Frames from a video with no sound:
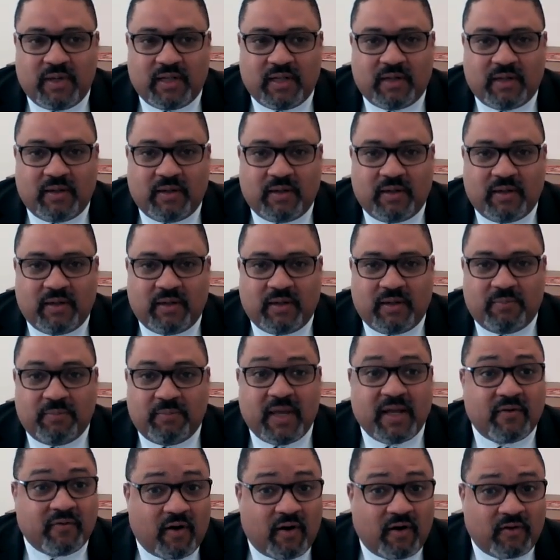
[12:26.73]
been
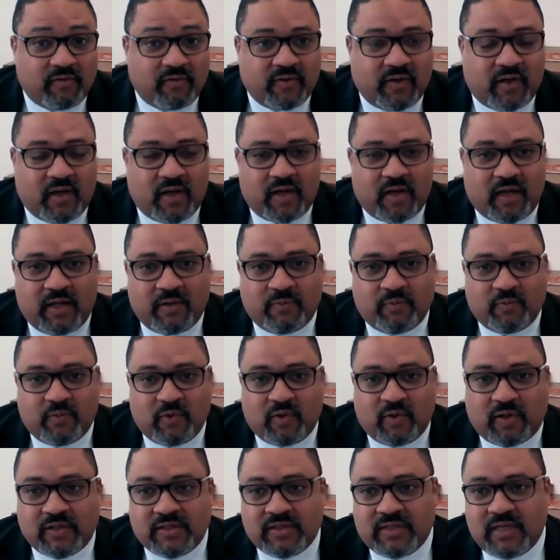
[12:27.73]
involved
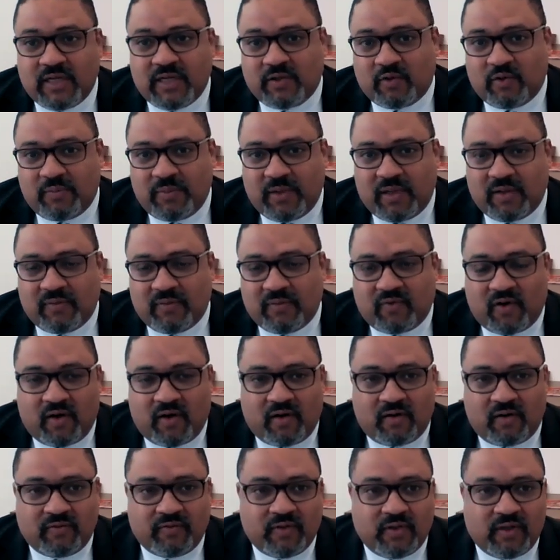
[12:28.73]
and will continue to be
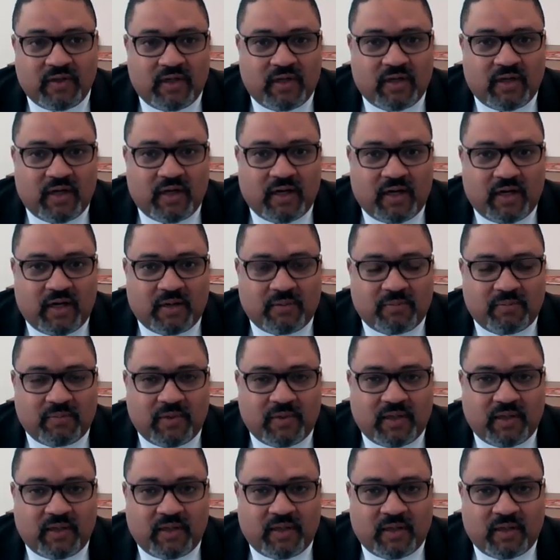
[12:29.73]
involved
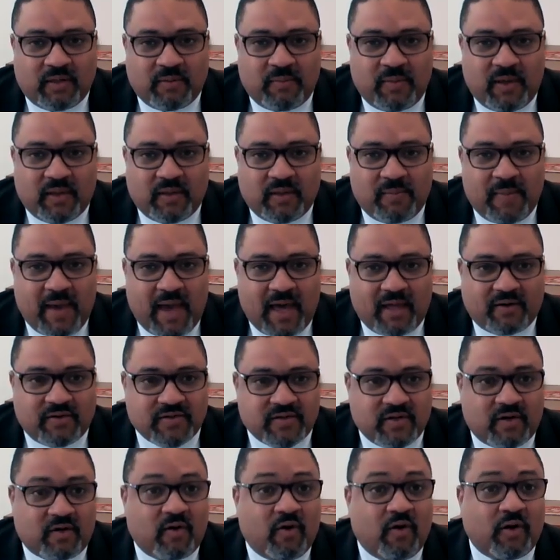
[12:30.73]
in the
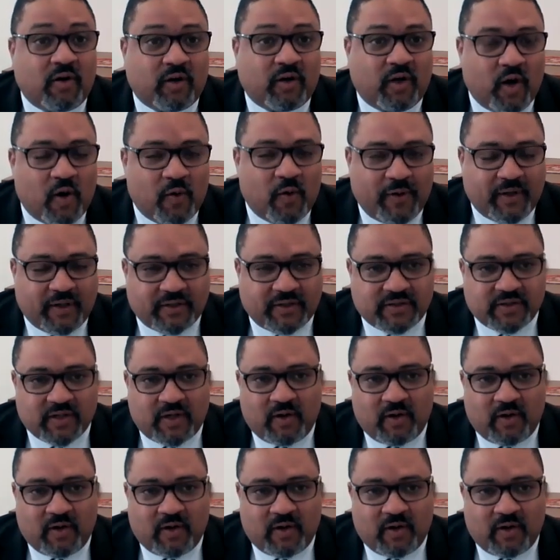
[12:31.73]
matters that are ongoing.